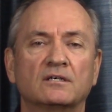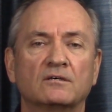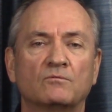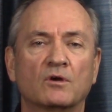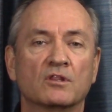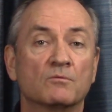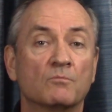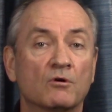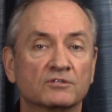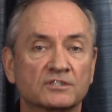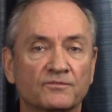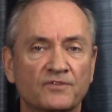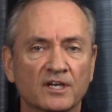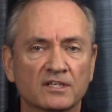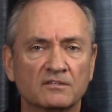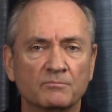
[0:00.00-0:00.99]
One of the most
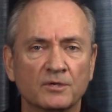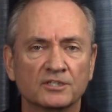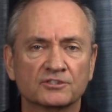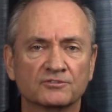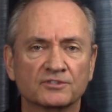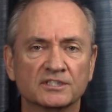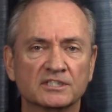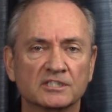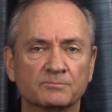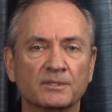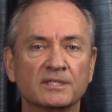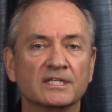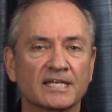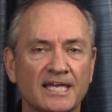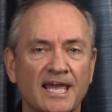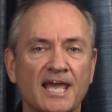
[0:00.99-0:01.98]
effective ministries has been
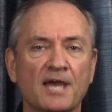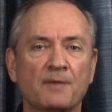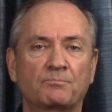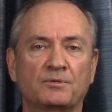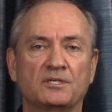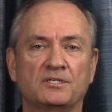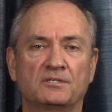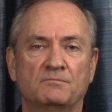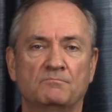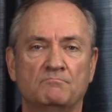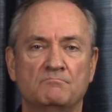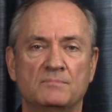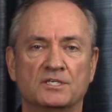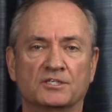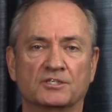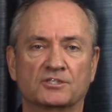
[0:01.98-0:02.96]
the camping
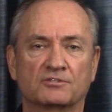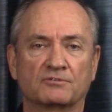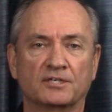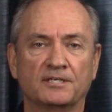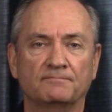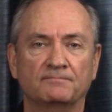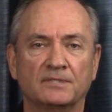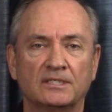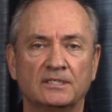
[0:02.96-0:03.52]
ministry.